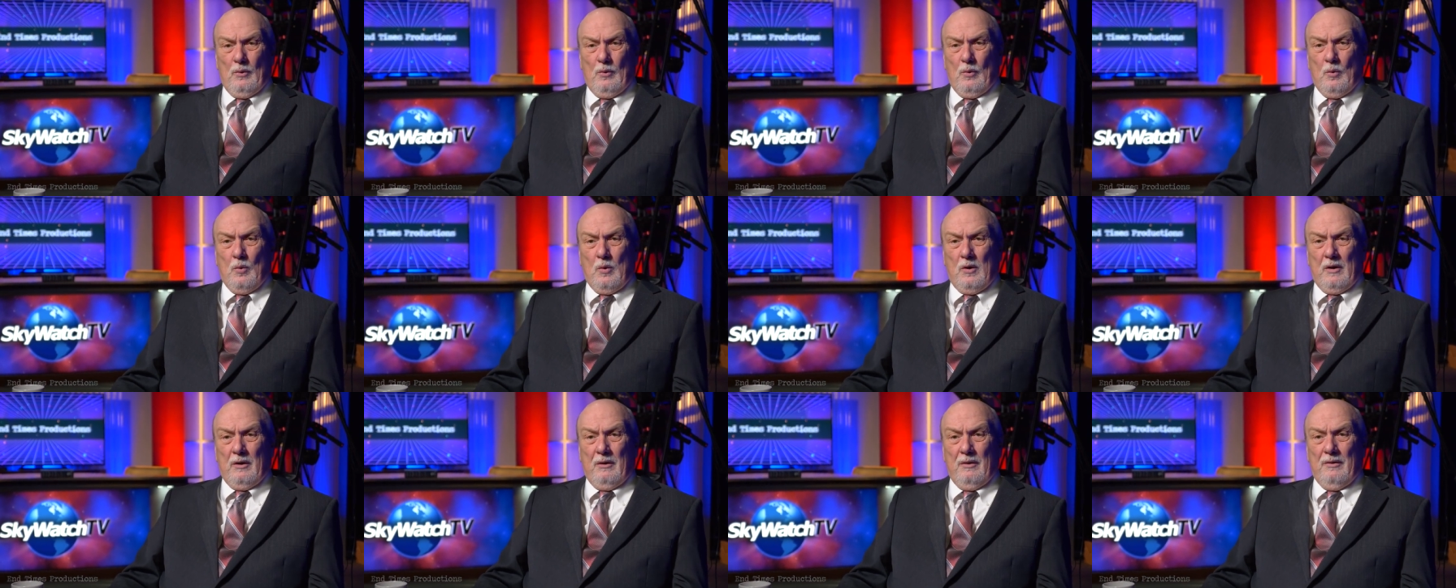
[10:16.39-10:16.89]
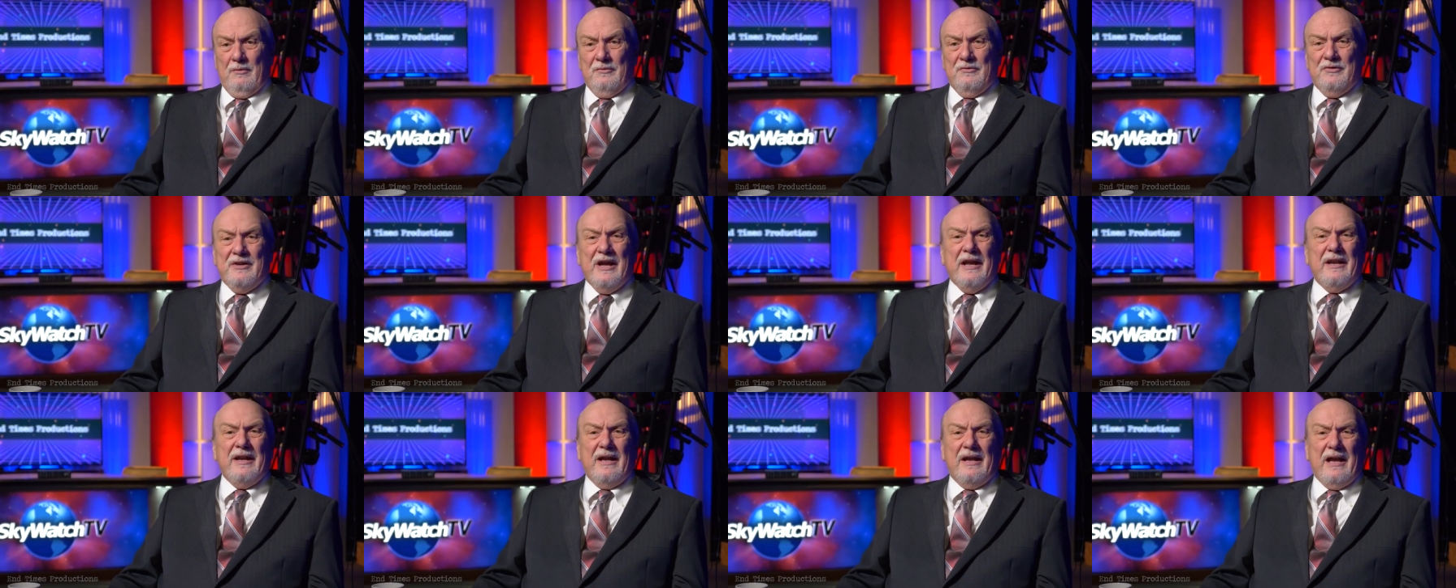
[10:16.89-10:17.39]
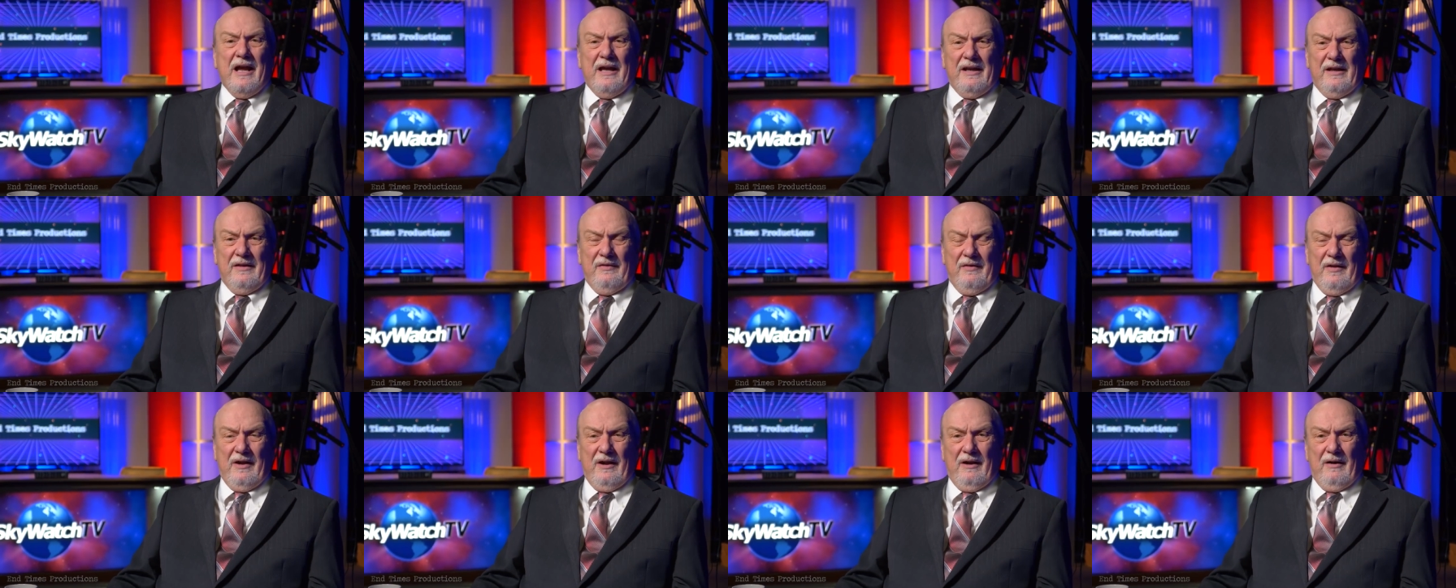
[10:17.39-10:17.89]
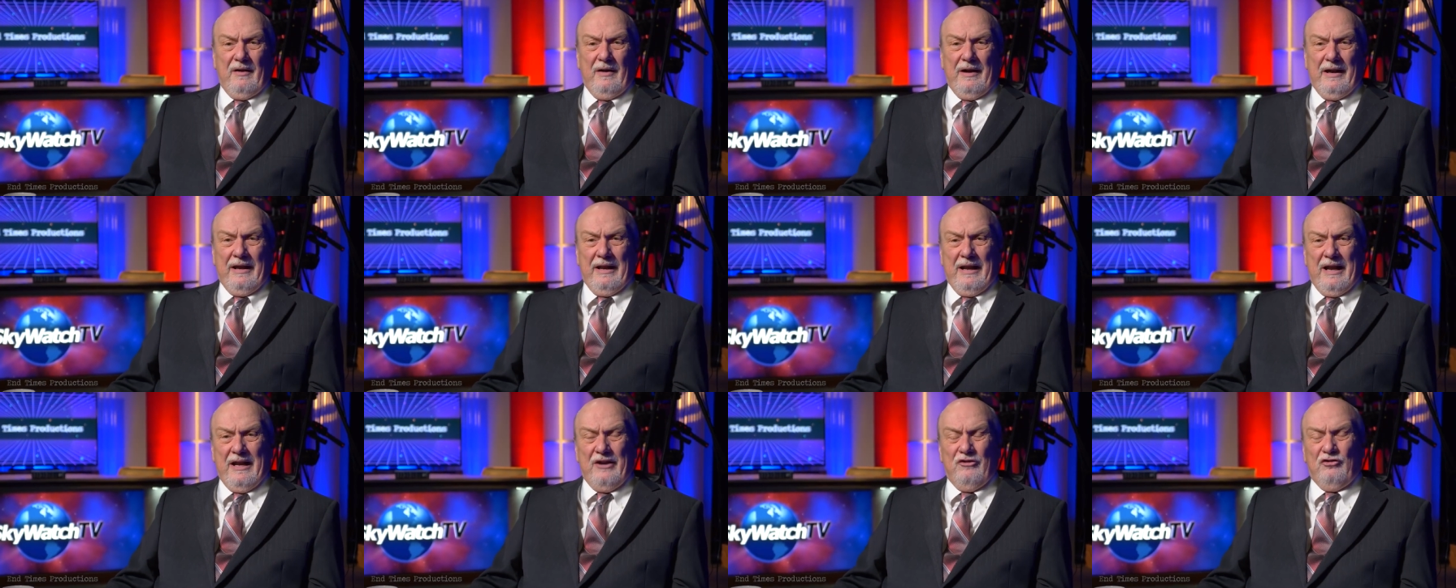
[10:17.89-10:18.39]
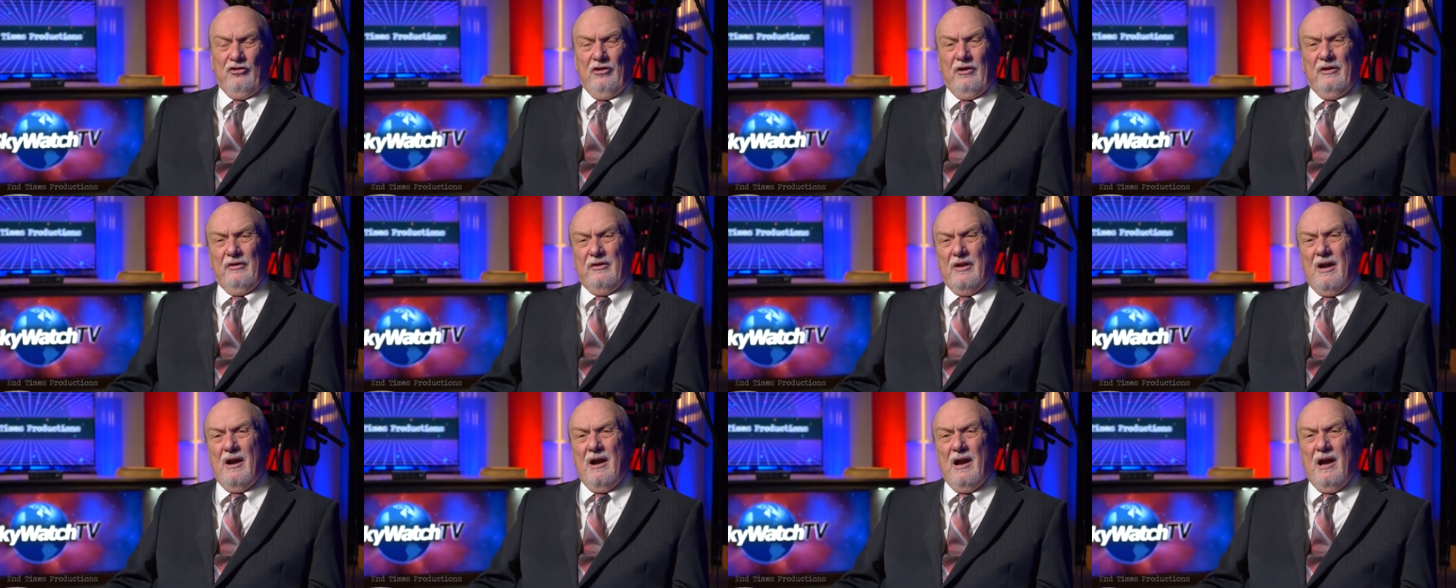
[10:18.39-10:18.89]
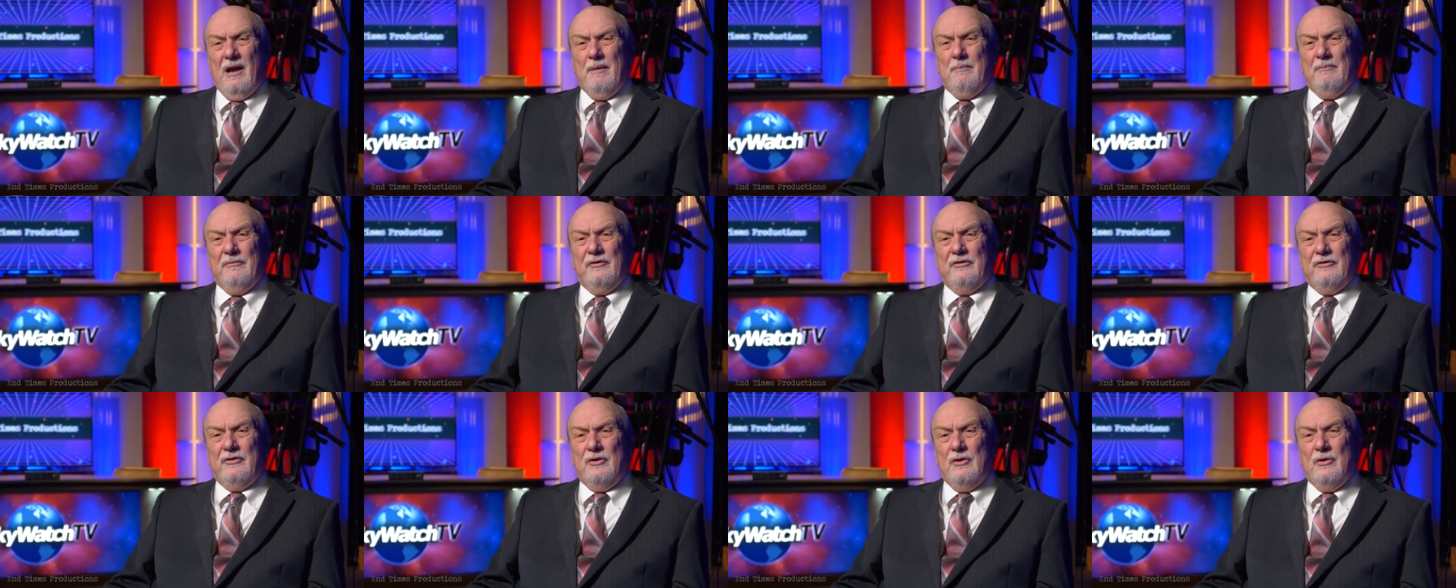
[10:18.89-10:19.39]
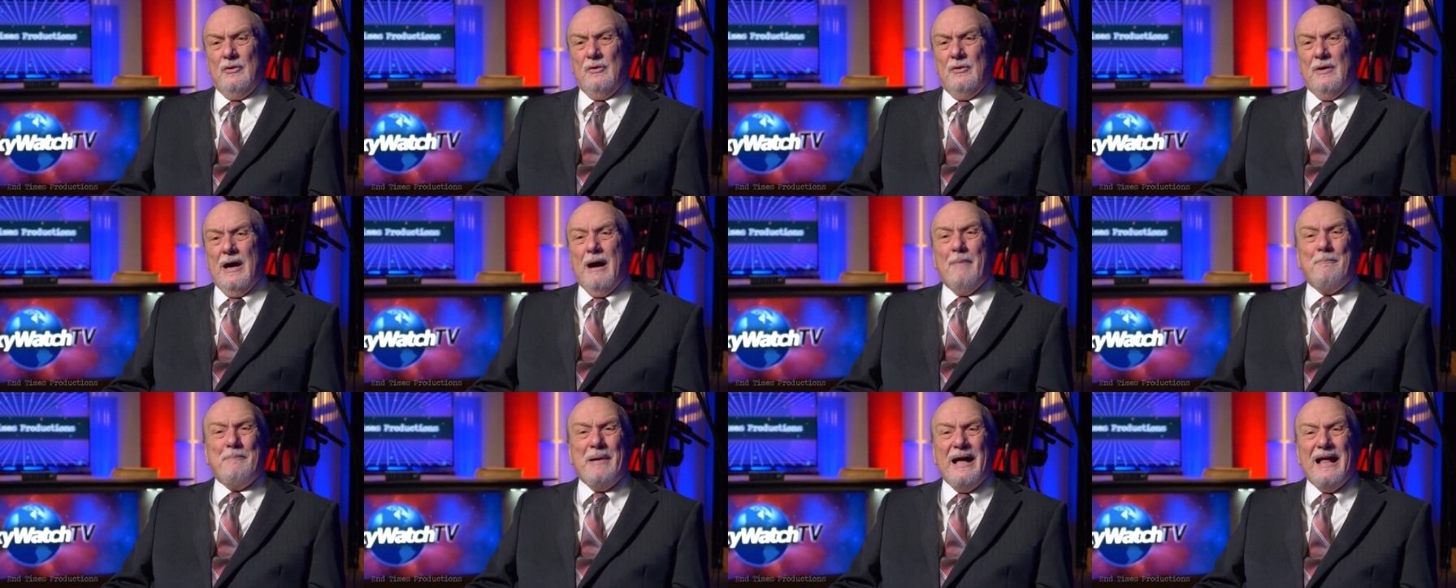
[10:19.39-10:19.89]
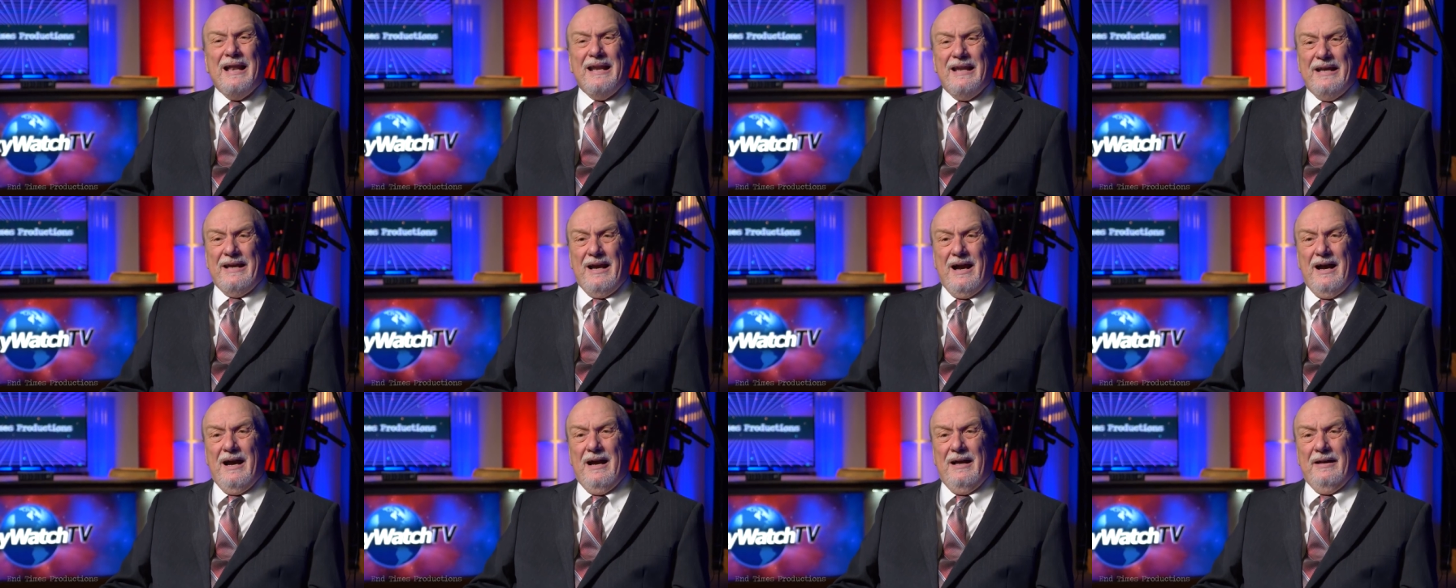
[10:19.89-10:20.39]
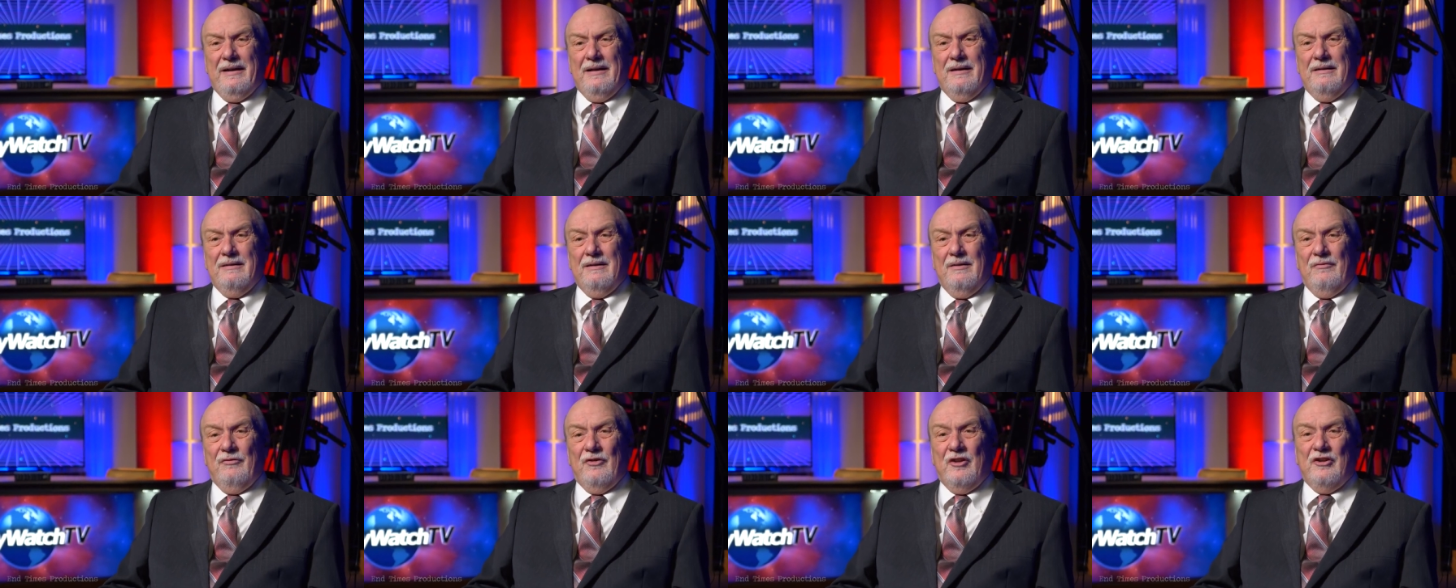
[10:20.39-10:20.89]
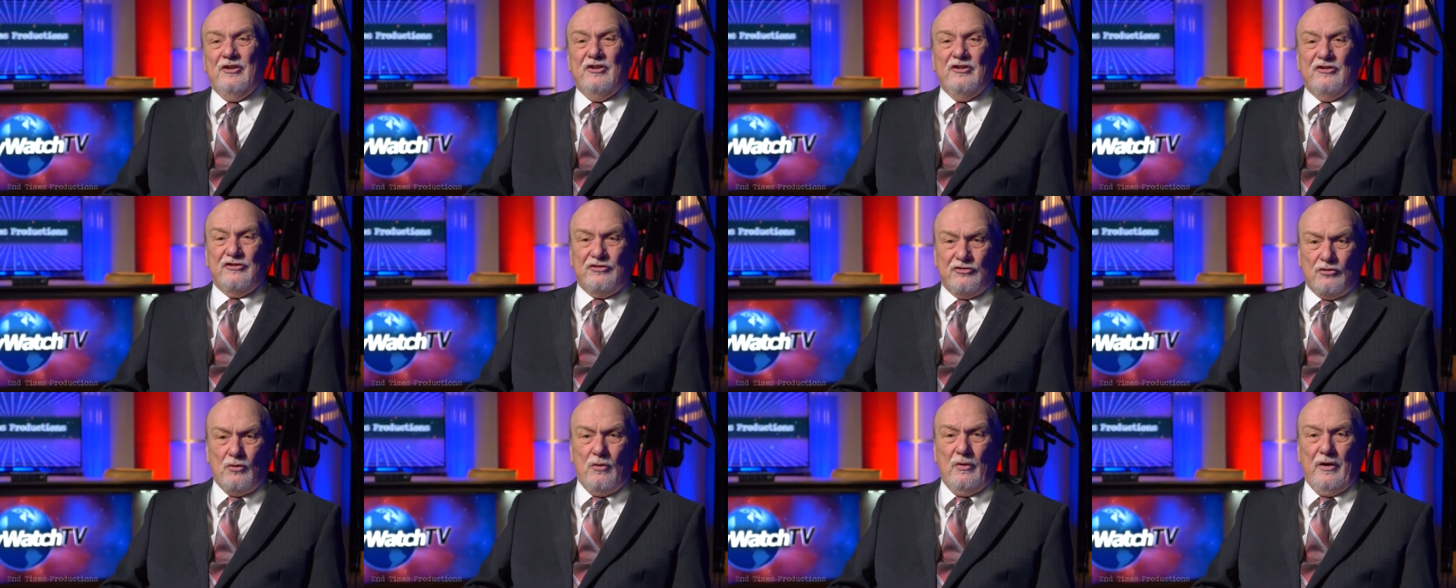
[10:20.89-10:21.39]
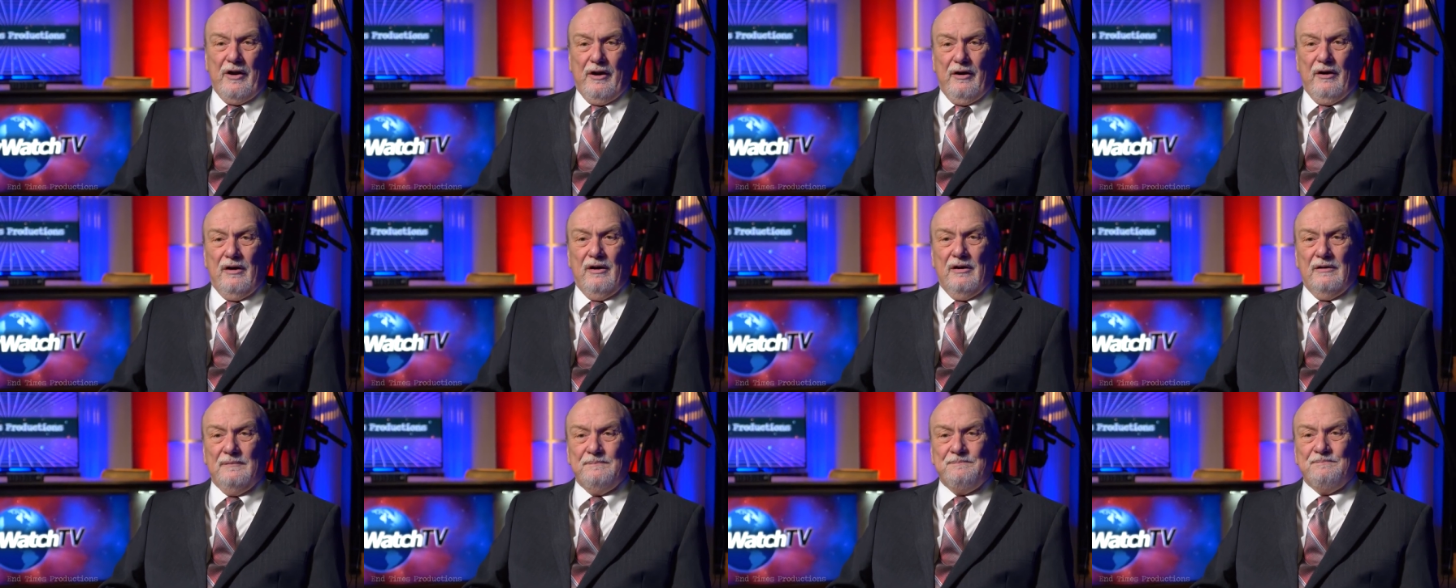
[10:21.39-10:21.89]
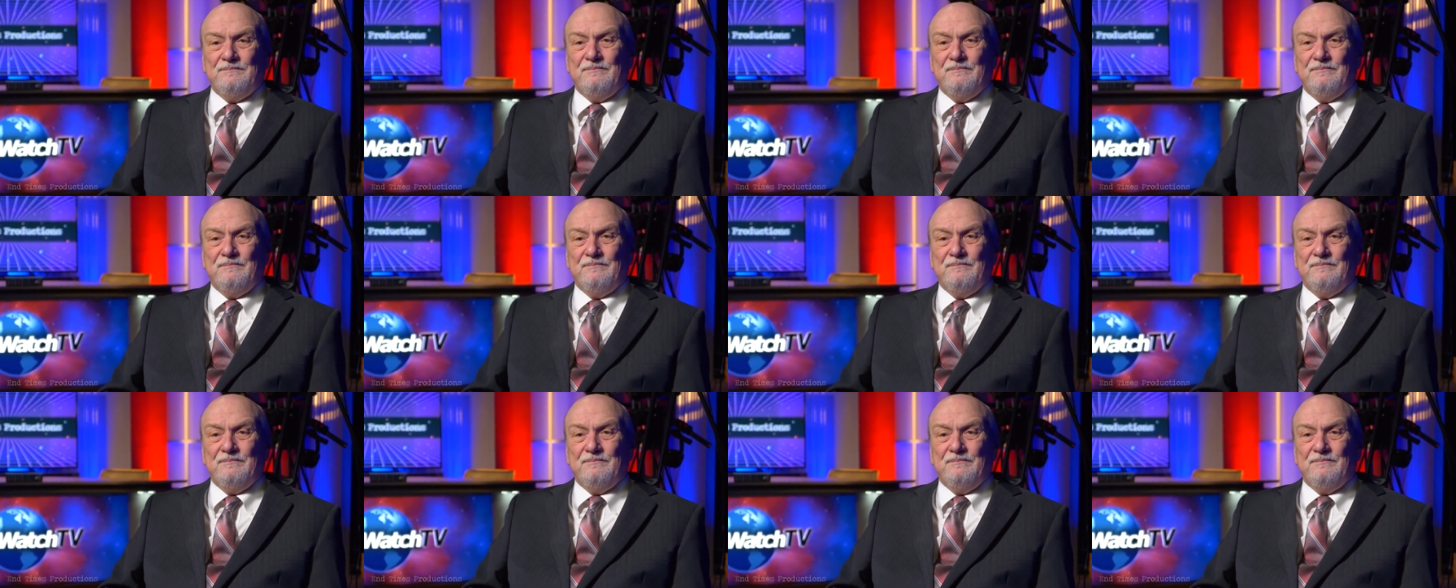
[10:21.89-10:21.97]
were dedicated there in ancient times to Apollyon, the destroyer,